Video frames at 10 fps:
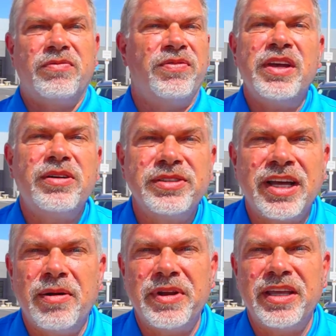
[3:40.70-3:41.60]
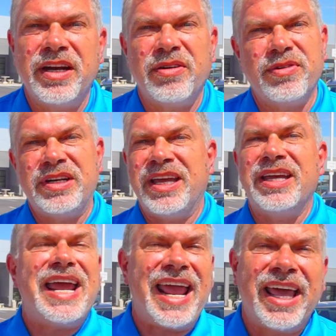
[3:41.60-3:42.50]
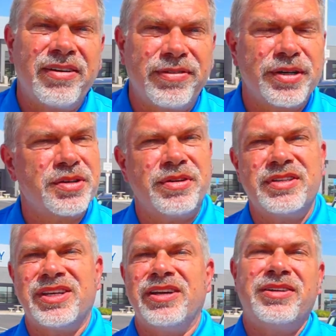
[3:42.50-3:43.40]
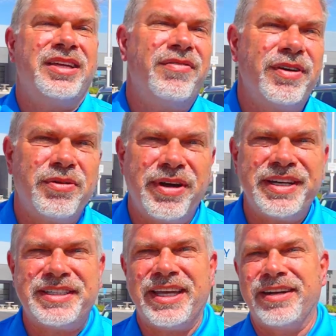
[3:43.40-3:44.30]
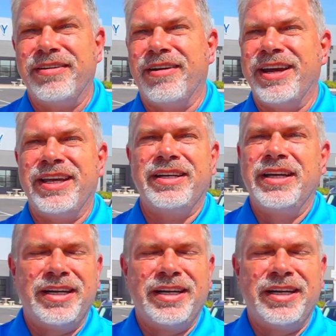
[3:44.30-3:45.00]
Vehicles coming in every day. Anniversary sale, giving away 10 grand.